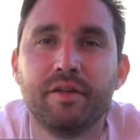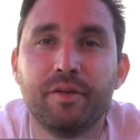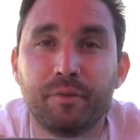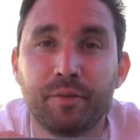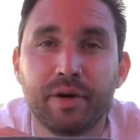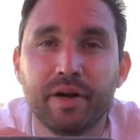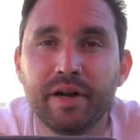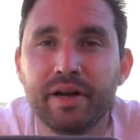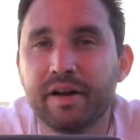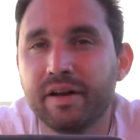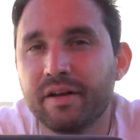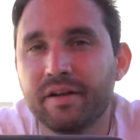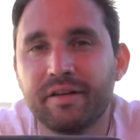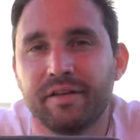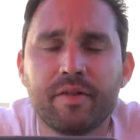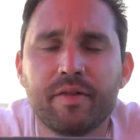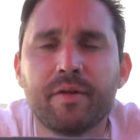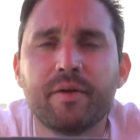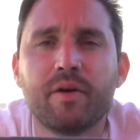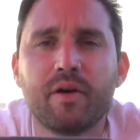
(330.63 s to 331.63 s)
The Rig.
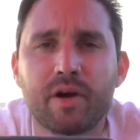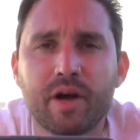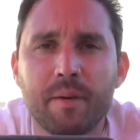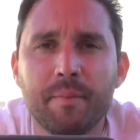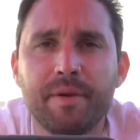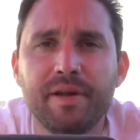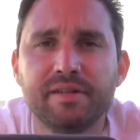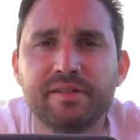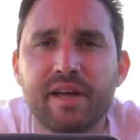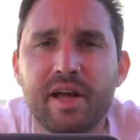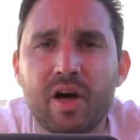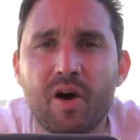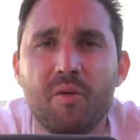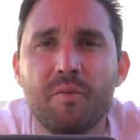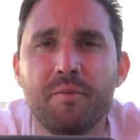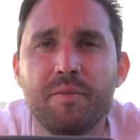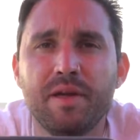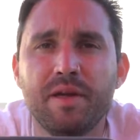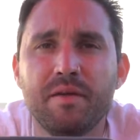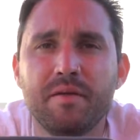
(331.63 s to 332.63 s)
They're all companies that
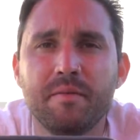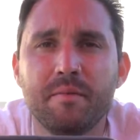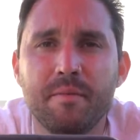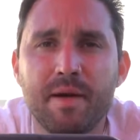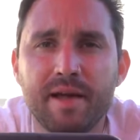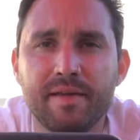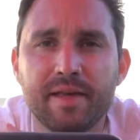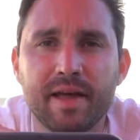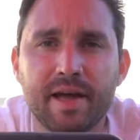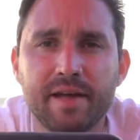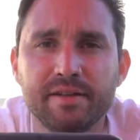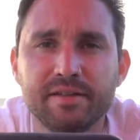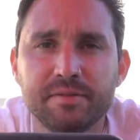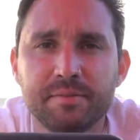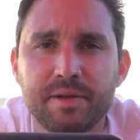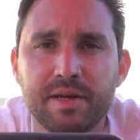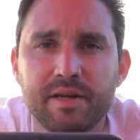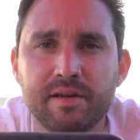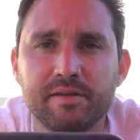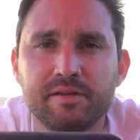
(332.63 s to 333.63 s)
help me make the ends
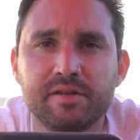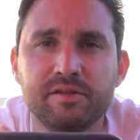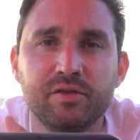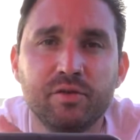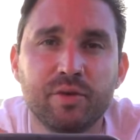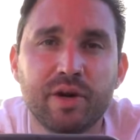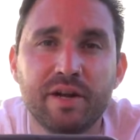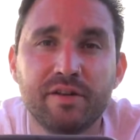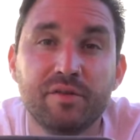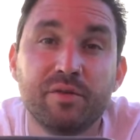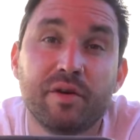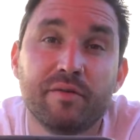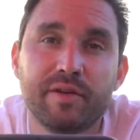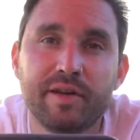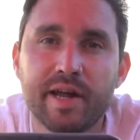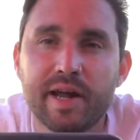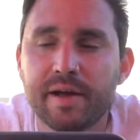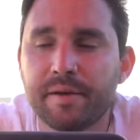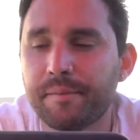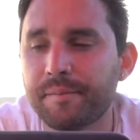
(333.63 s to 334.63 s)
meet to do what I do every
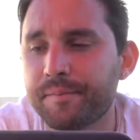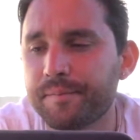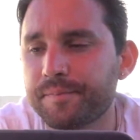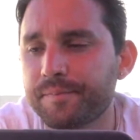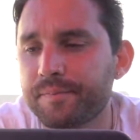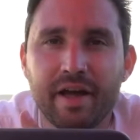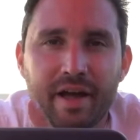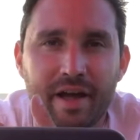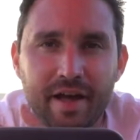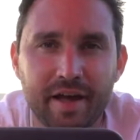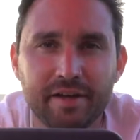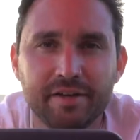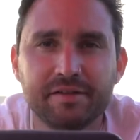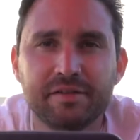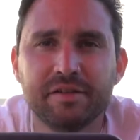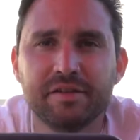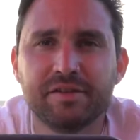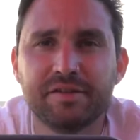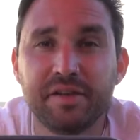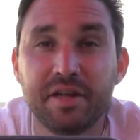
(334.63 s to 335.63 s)
day. And
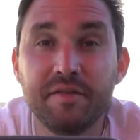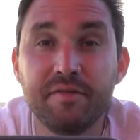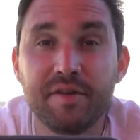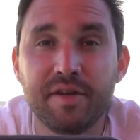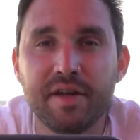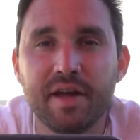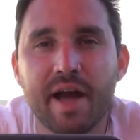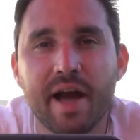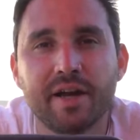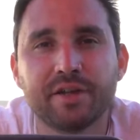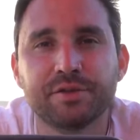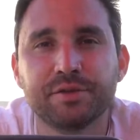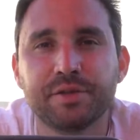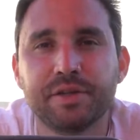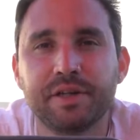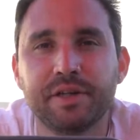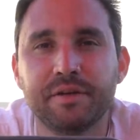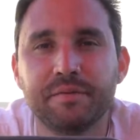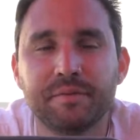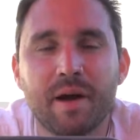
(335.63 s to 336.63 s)
Stevie
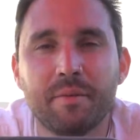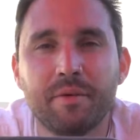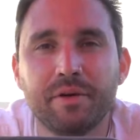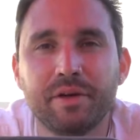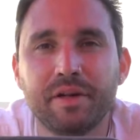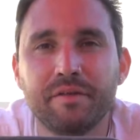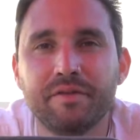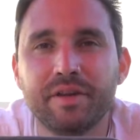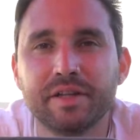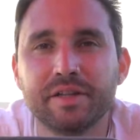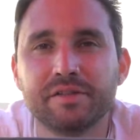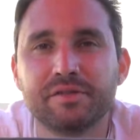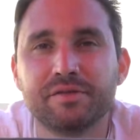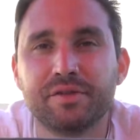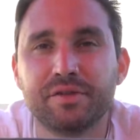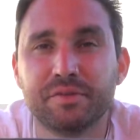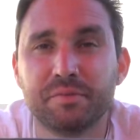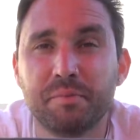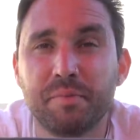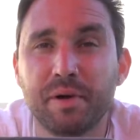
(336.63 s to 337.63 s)
actually, I believe, licked his
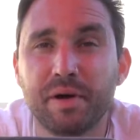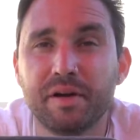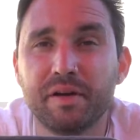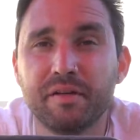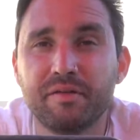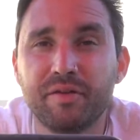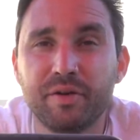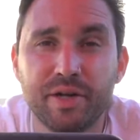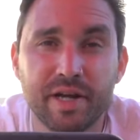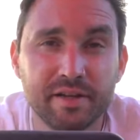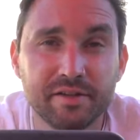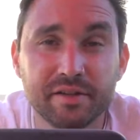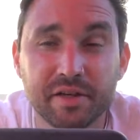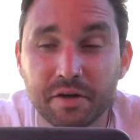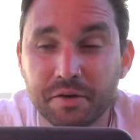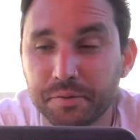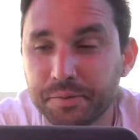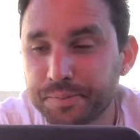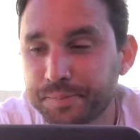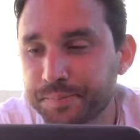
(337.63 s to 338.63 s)
first butt a few days
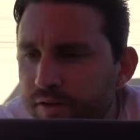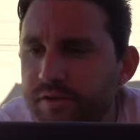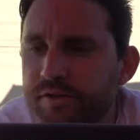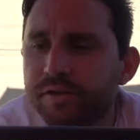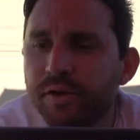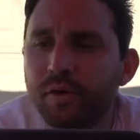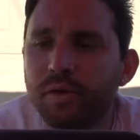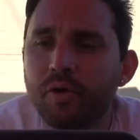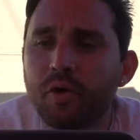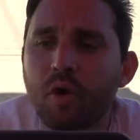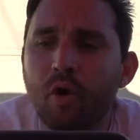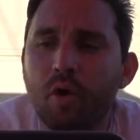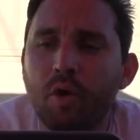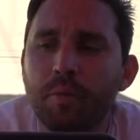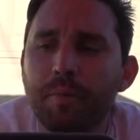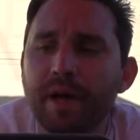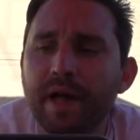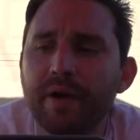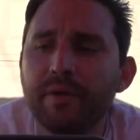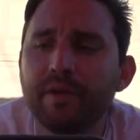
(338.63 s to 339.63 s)
ago. So
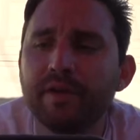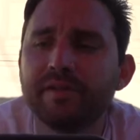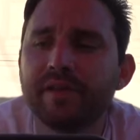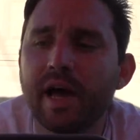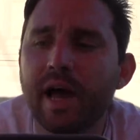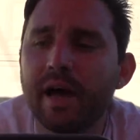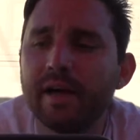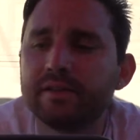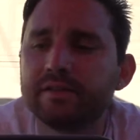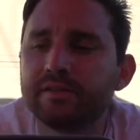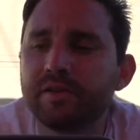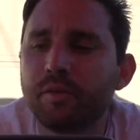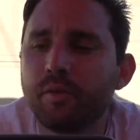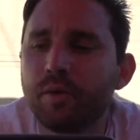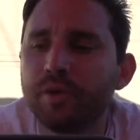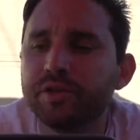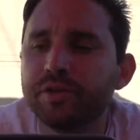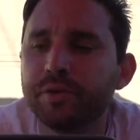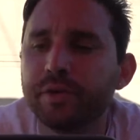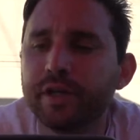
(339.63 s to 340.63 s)
Cole Penris asked,
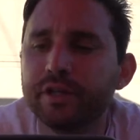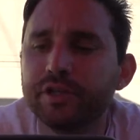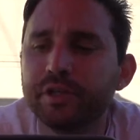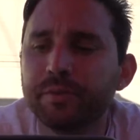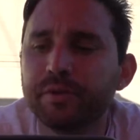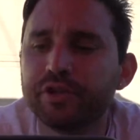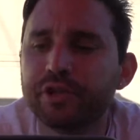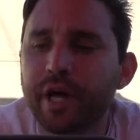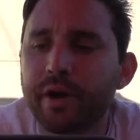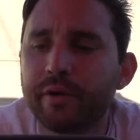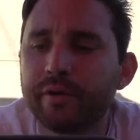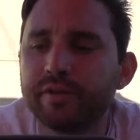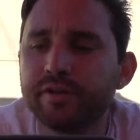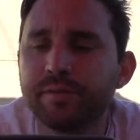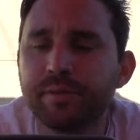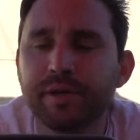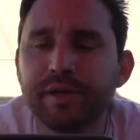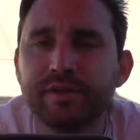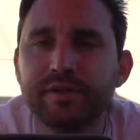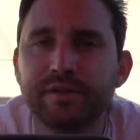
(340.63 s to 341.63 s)
what's your relationship with Shadow
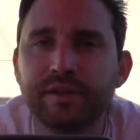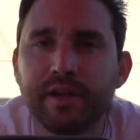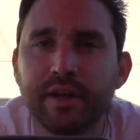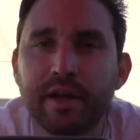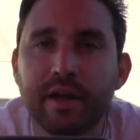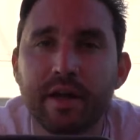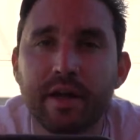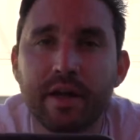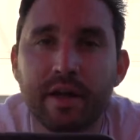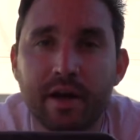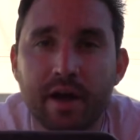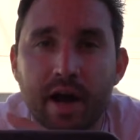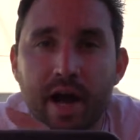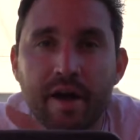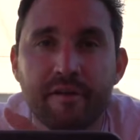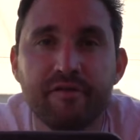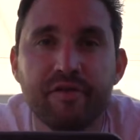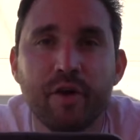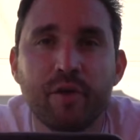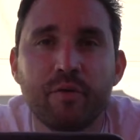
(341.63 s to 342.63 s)
Conspiracy?
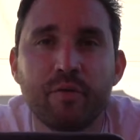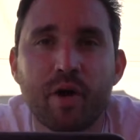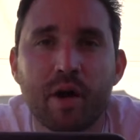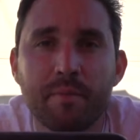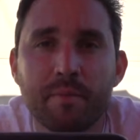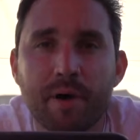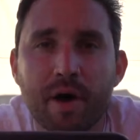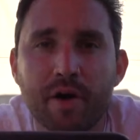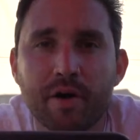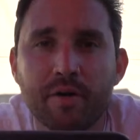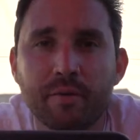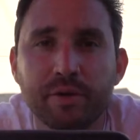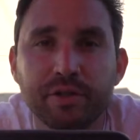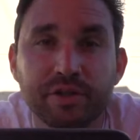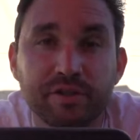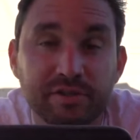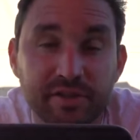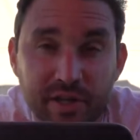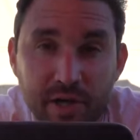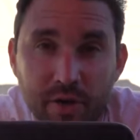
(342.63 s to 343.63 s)
I've known Ron Bonner,
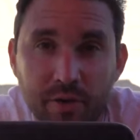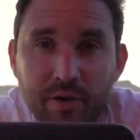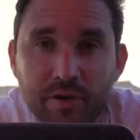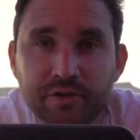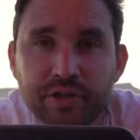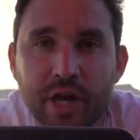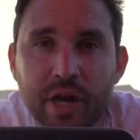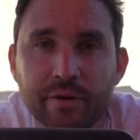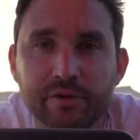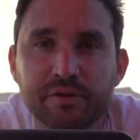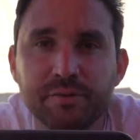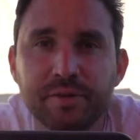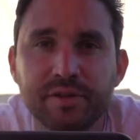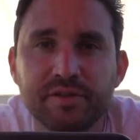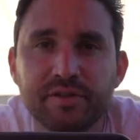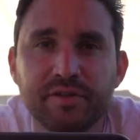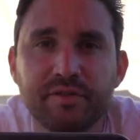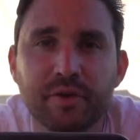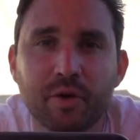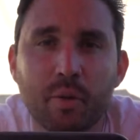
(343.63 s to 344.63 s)
which is the owner of Shadow
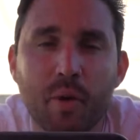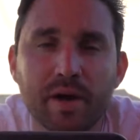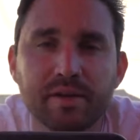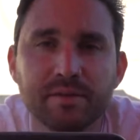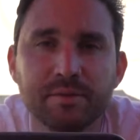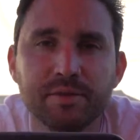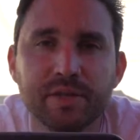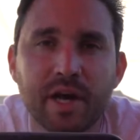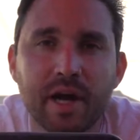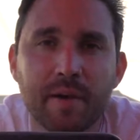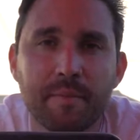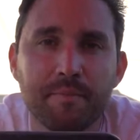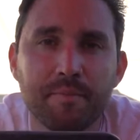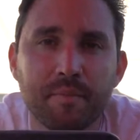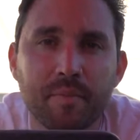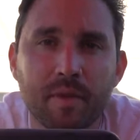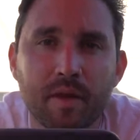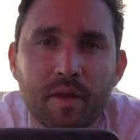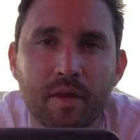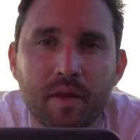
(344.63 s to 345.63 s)
Conspiracy, for quite some
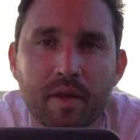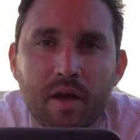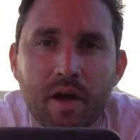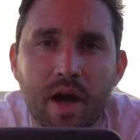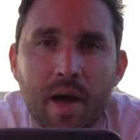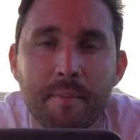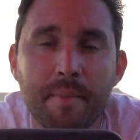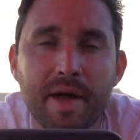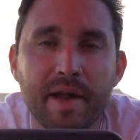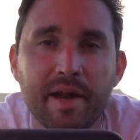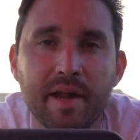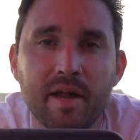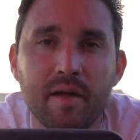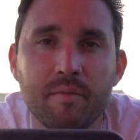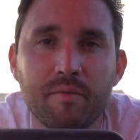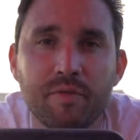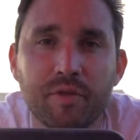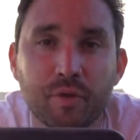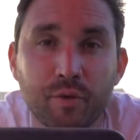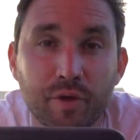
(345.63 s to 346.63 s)
time. I met
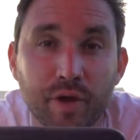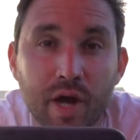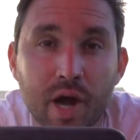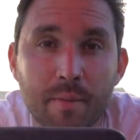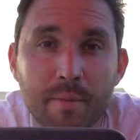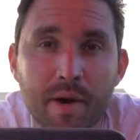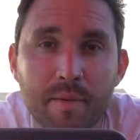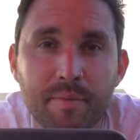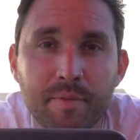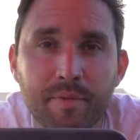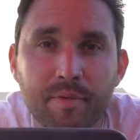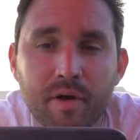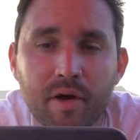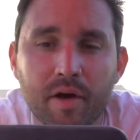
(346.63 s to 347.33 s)
him through the Come Up.